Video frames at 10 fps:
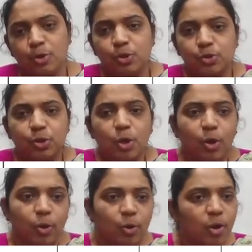
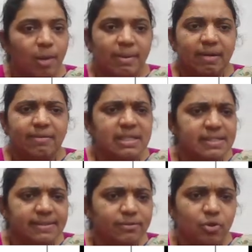So,
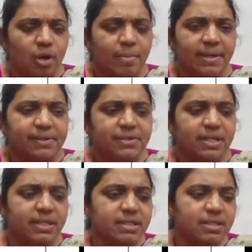common entry
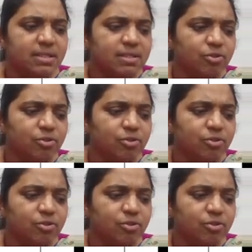is this.